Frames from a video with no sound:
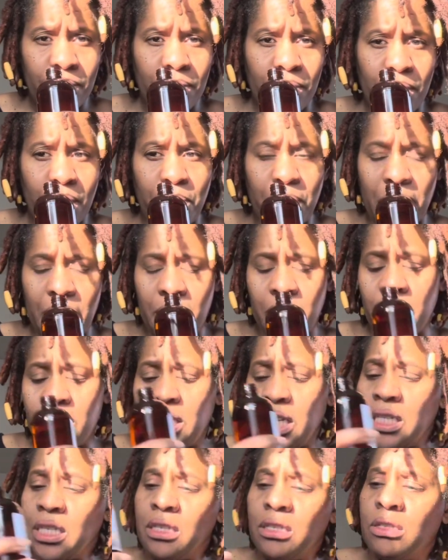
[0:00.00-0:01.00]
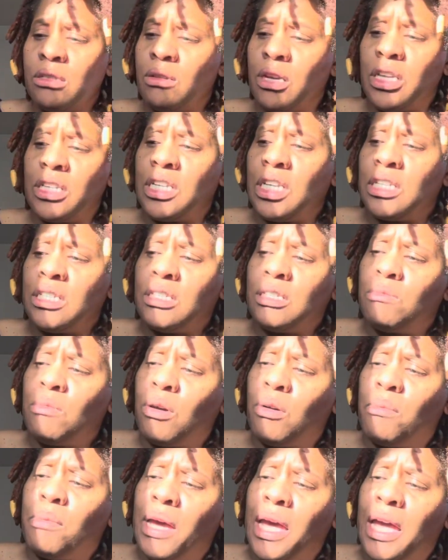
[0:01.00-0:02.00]
But it doesn't
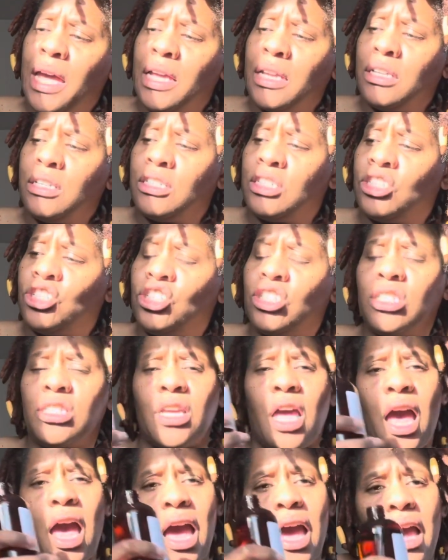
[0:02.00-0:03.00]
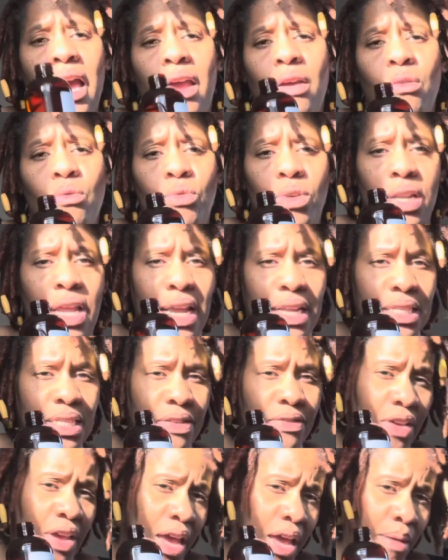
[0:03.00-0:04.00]
smell bad. It's just I would like to
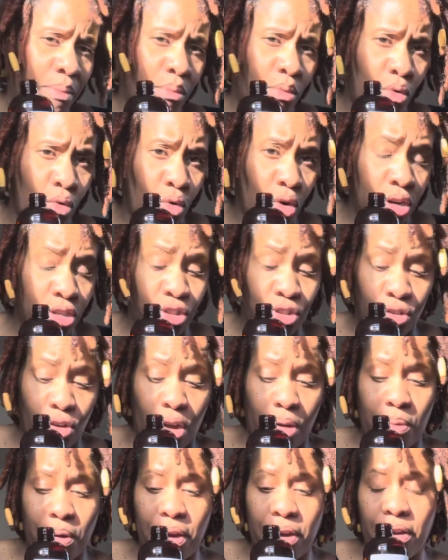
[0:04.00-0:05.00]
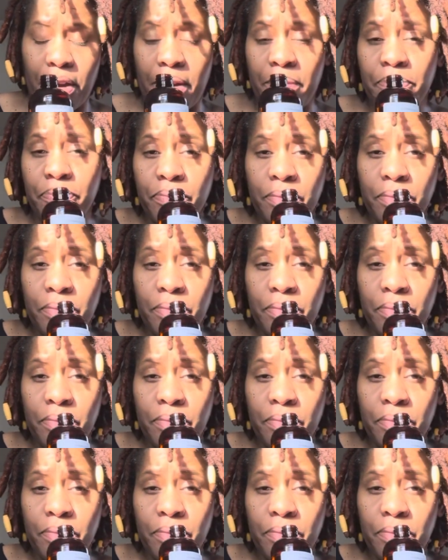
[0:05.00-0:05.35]
have had more strawberry.